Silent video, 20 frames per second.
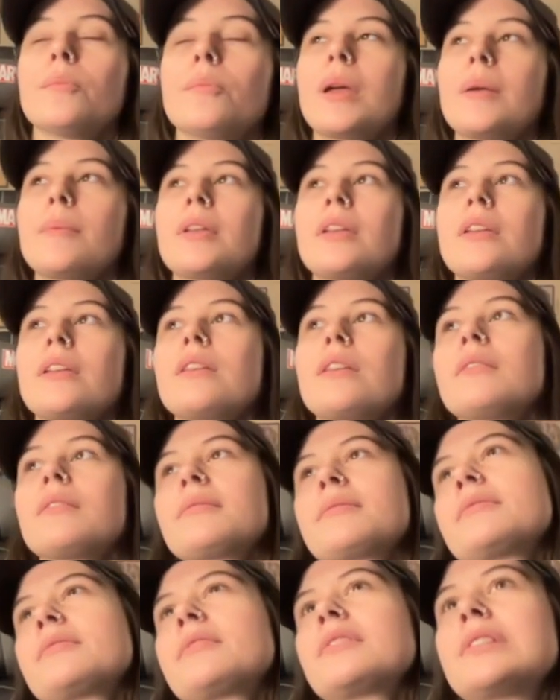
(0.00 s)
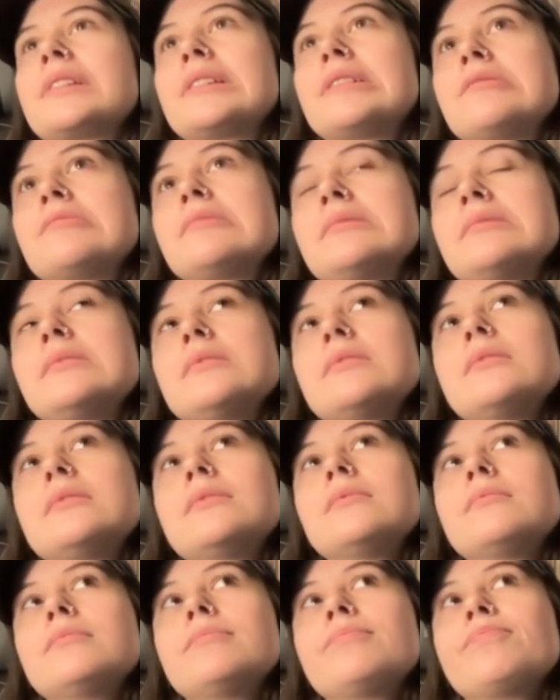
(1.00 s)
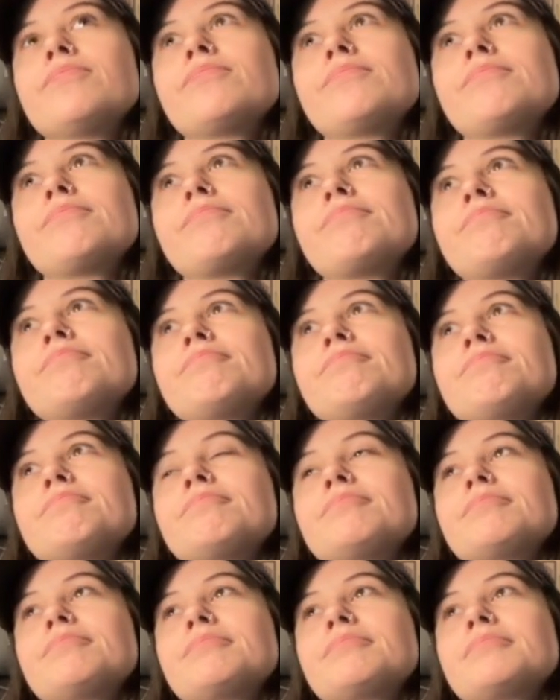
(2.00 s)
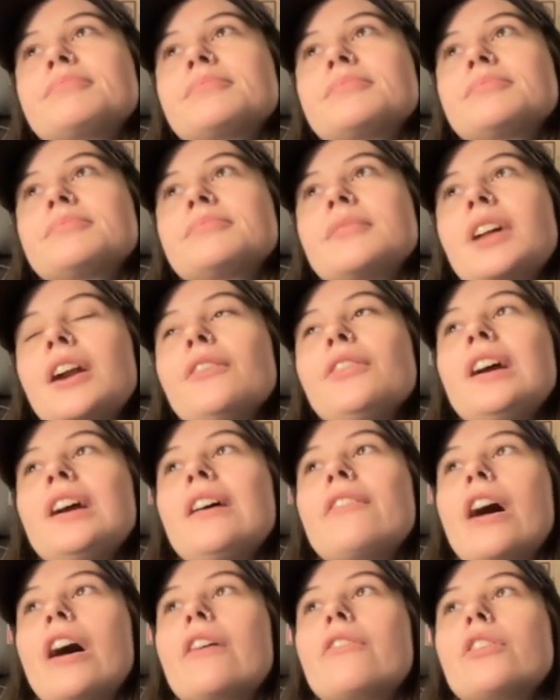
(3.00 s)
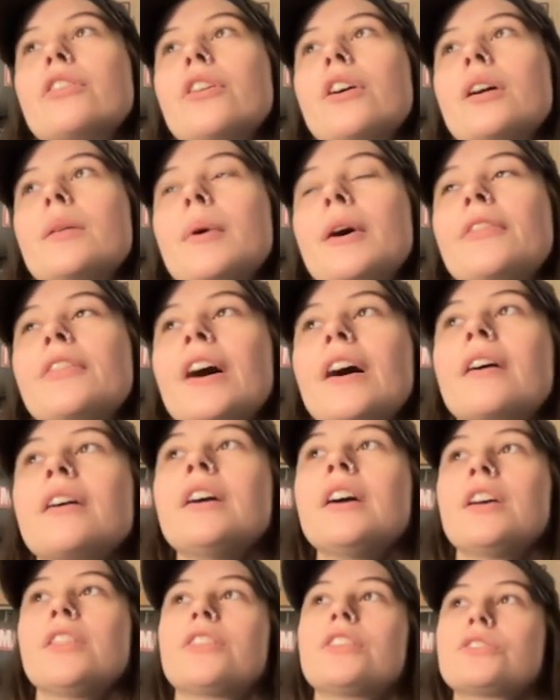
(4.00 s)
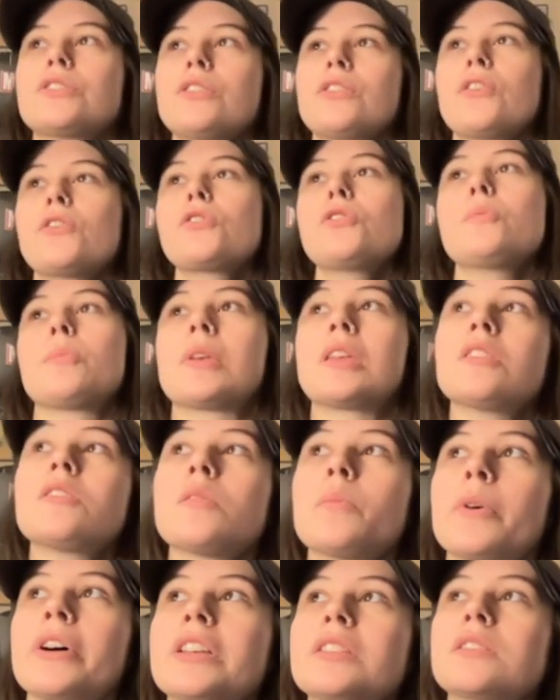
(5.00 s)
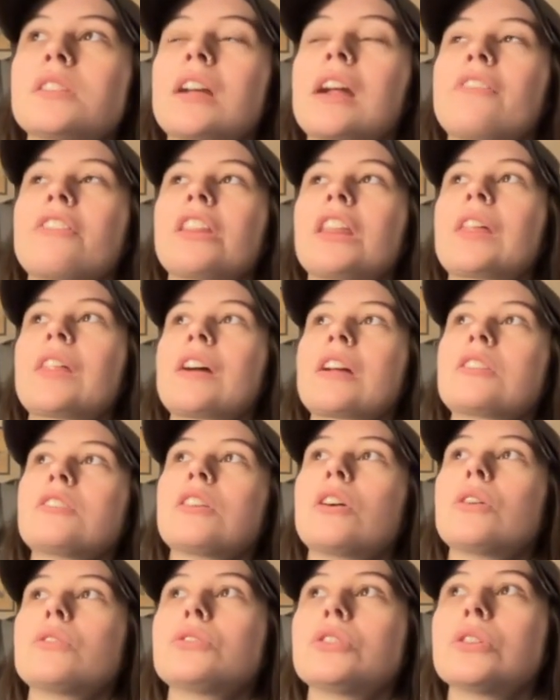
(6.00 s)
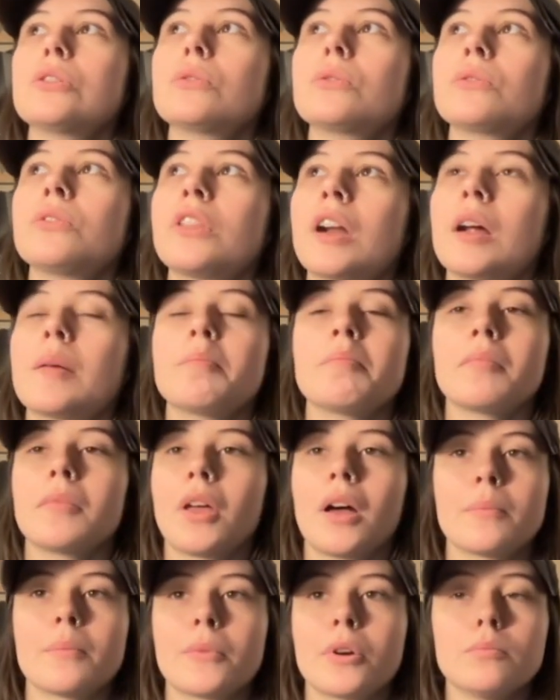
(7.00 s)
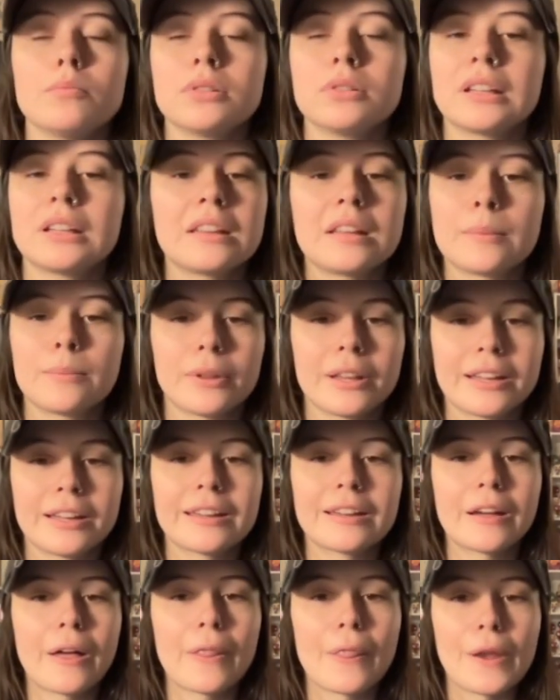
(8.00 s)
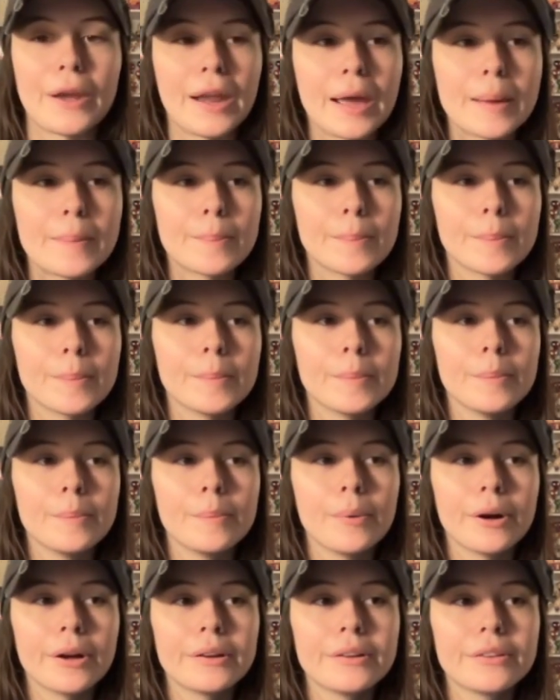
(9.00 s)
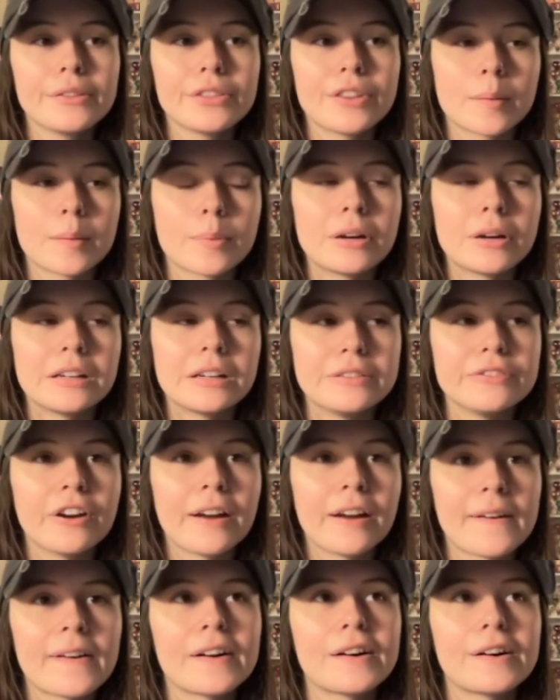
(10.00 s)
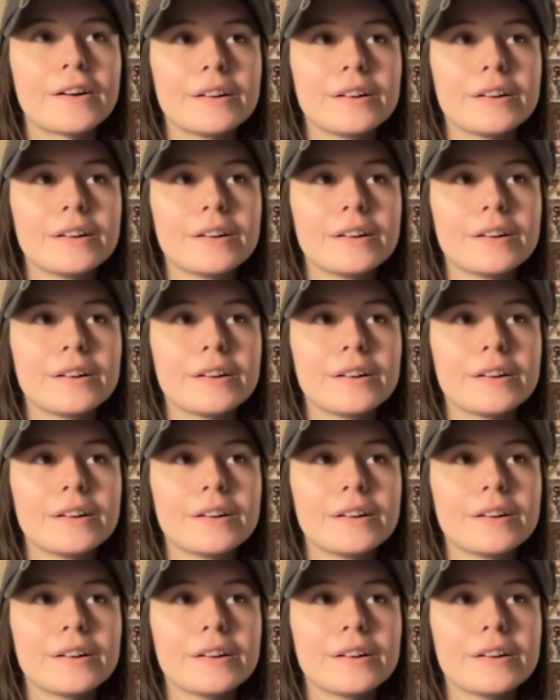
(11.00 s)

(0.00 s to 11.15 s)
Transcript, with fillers: Maybe I don't think I've ever thought about that. There's a local pizza place that I really like to go to that I'm I'm completely blanking on the name, but they're pretty fire.